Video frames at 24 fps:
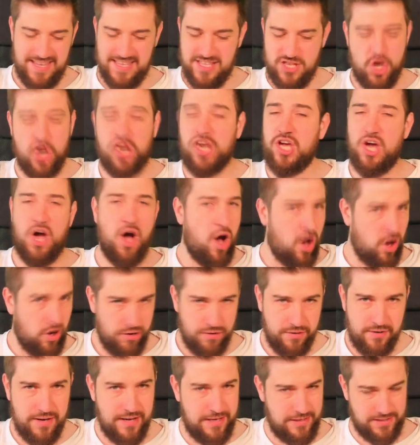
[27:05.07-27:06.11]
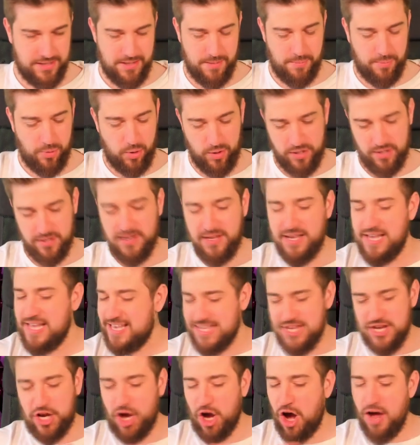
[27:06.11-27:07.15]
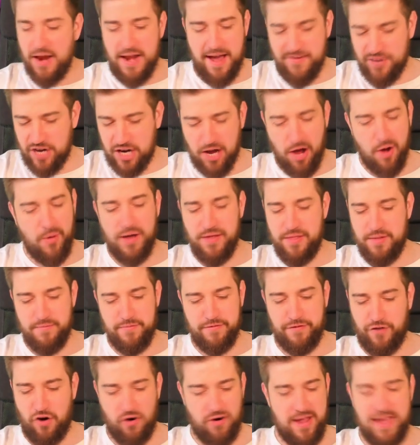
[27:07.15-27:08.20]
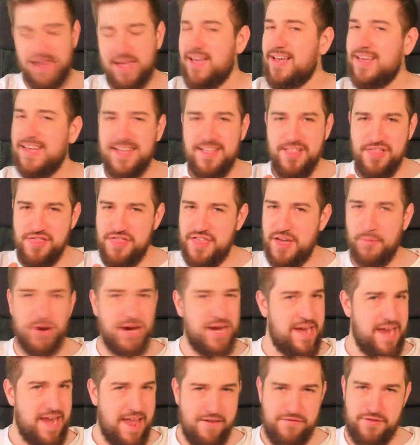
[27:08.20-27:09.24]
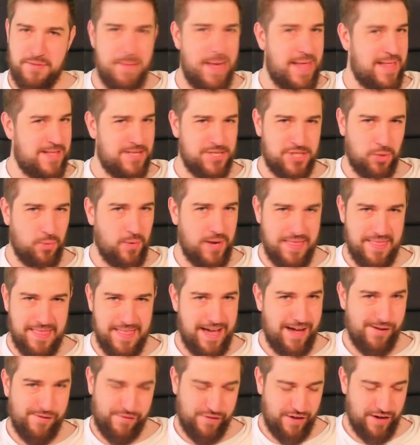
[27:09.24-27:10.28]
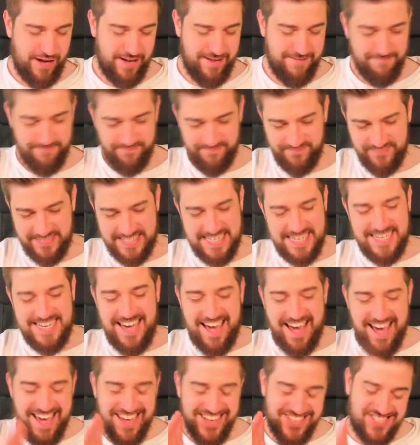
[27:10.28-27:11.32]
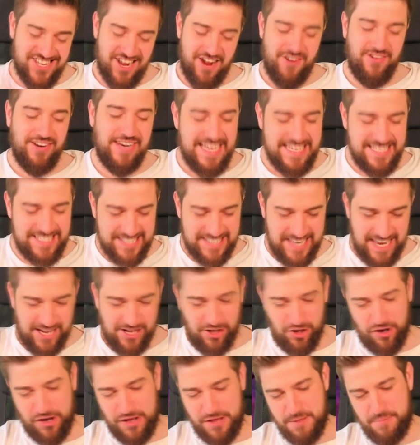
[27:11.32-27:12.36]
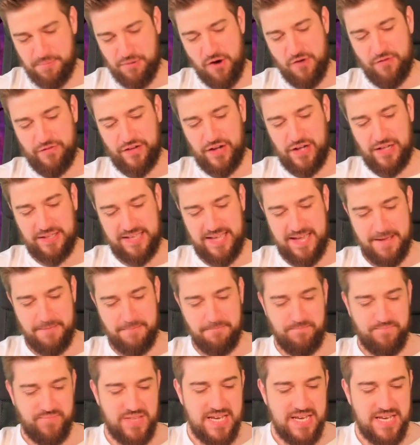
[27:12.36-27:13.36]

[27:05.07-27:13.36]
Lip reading: You can't, is the point. You can't have a go at them for it. They were never meant to win that fight. So let's take a look at the profile here.